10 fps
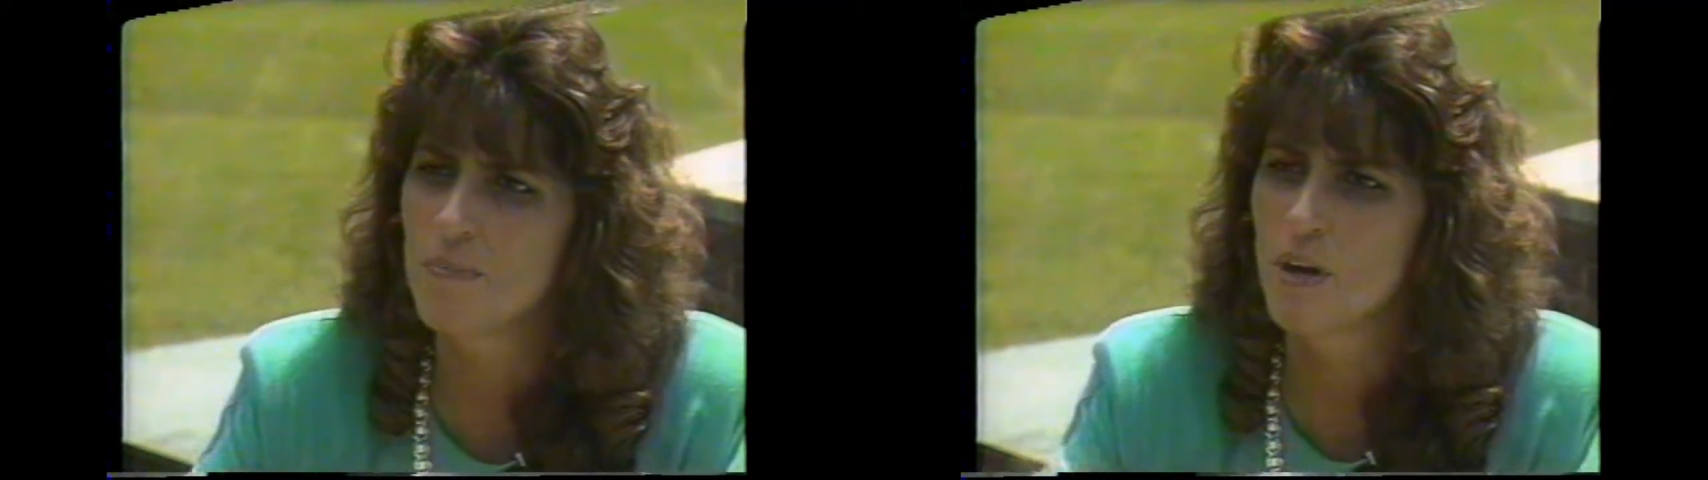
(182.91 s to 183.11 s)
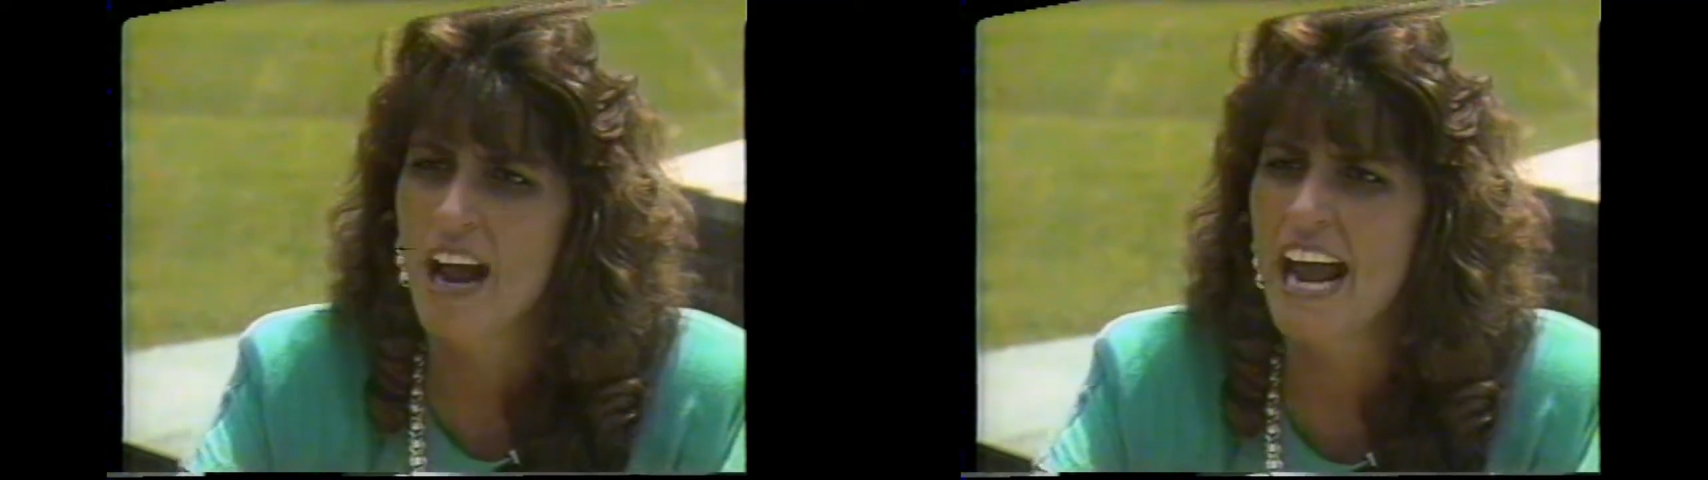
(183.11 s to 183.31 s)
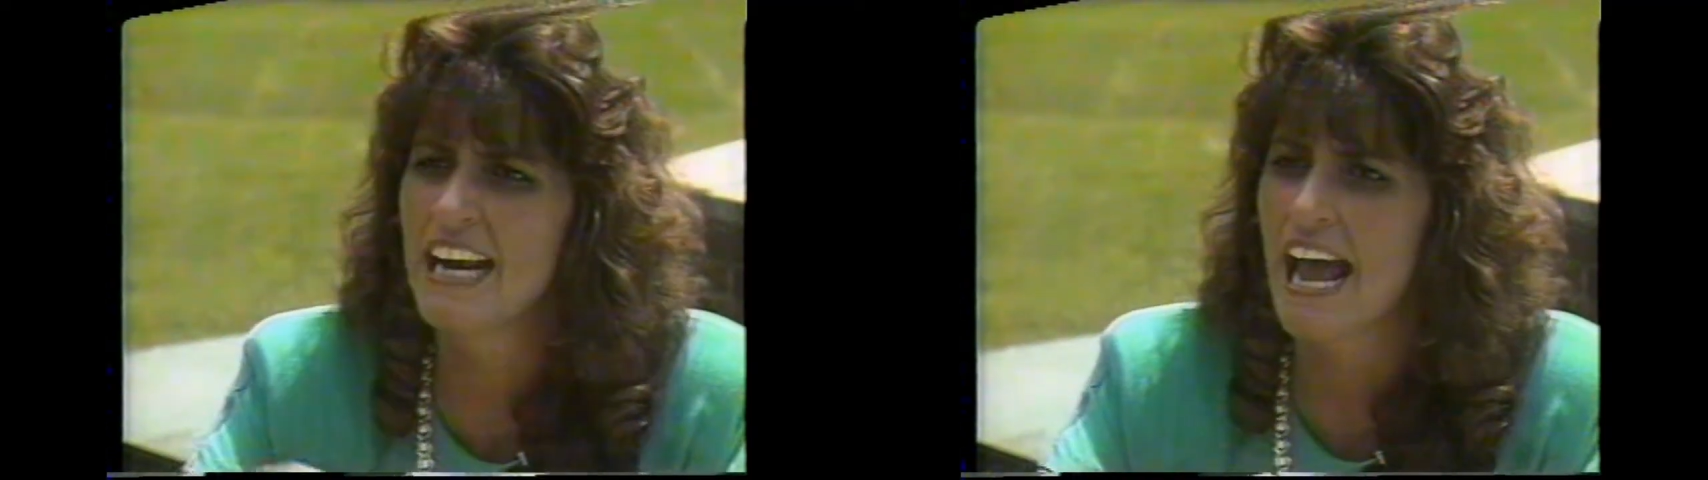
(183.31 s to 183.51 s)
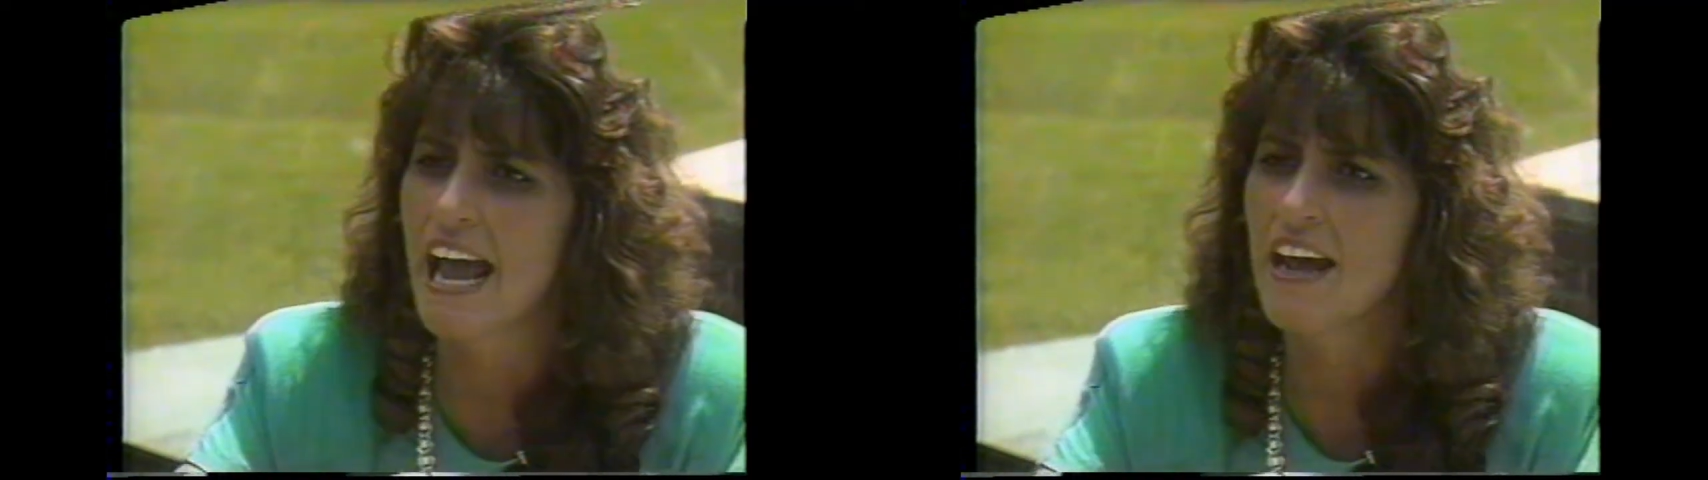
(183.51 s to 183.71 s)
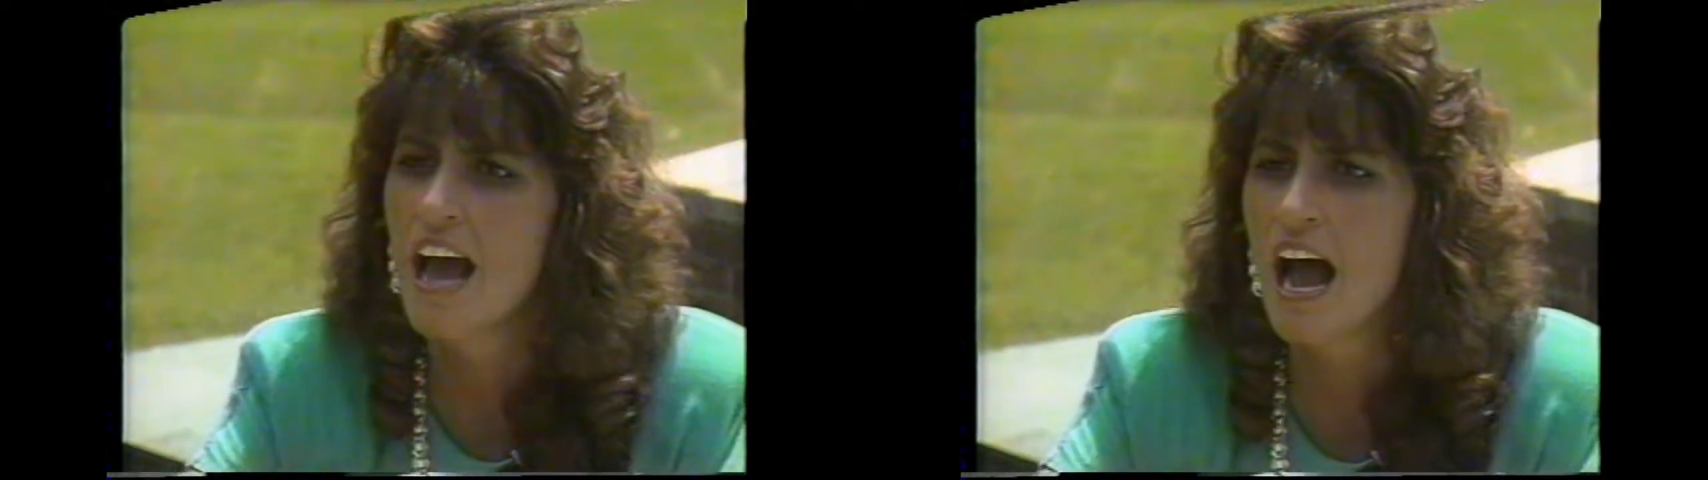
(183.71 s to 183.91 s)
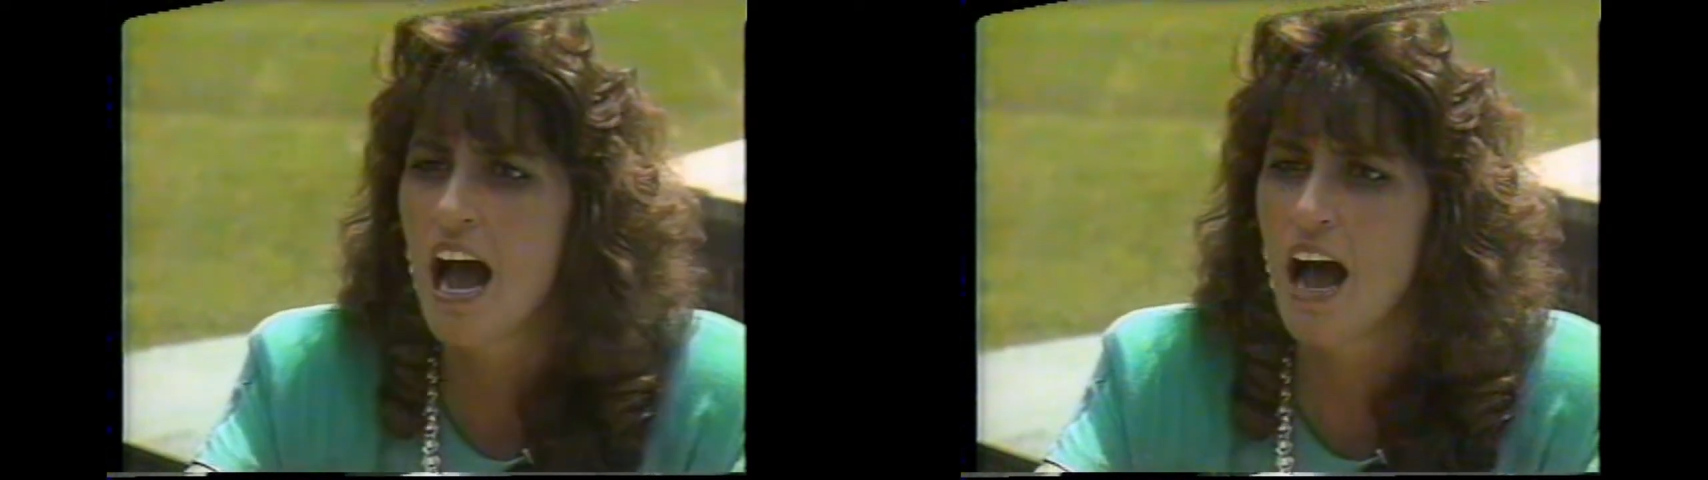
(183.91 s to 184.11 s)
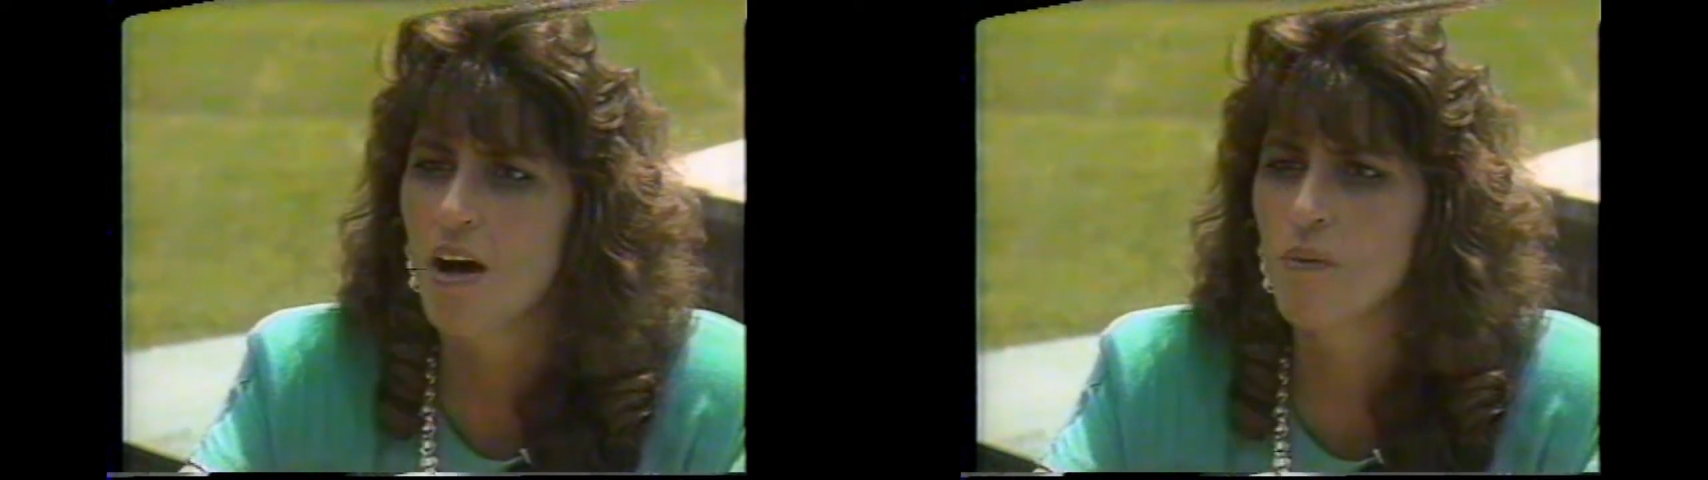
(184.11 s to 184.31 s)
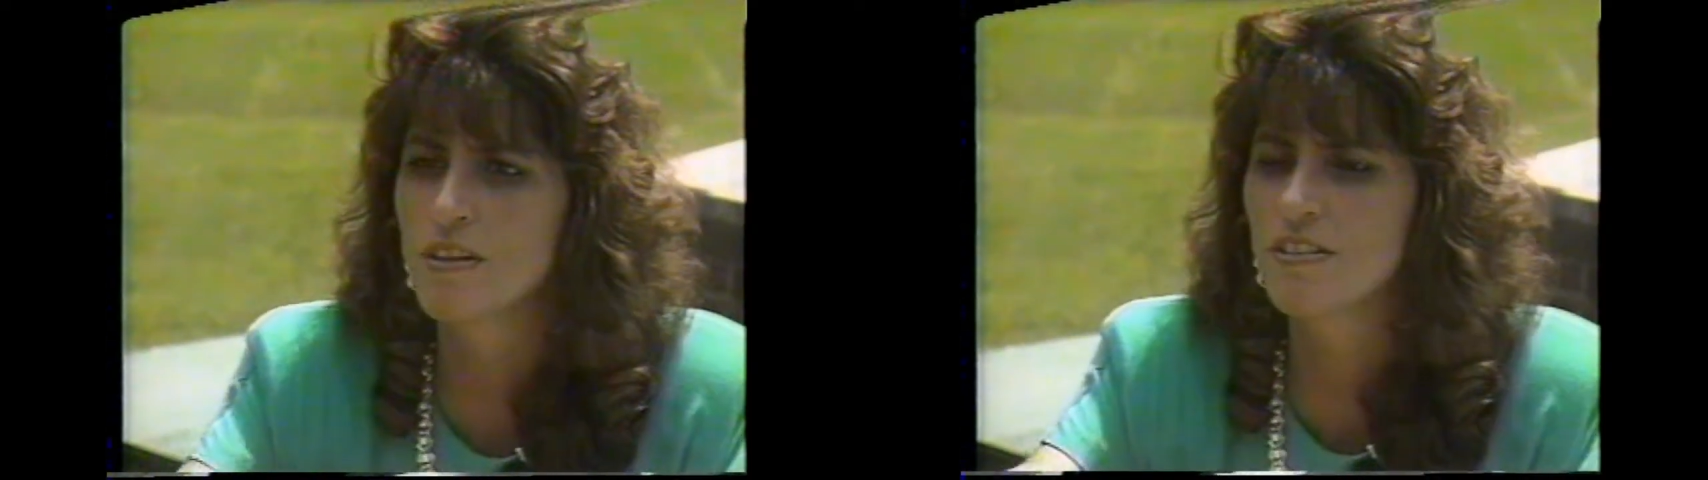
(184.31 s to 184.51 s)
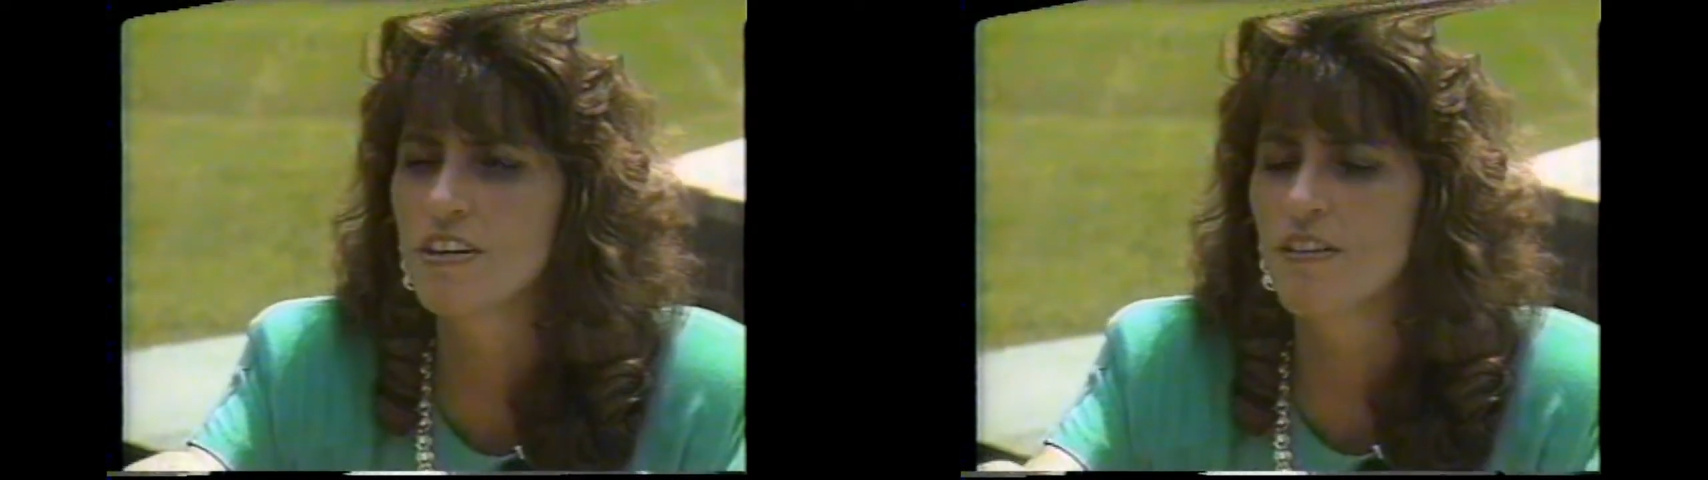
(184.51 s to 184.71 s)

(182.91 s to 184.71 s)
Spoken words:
your heyday, what's the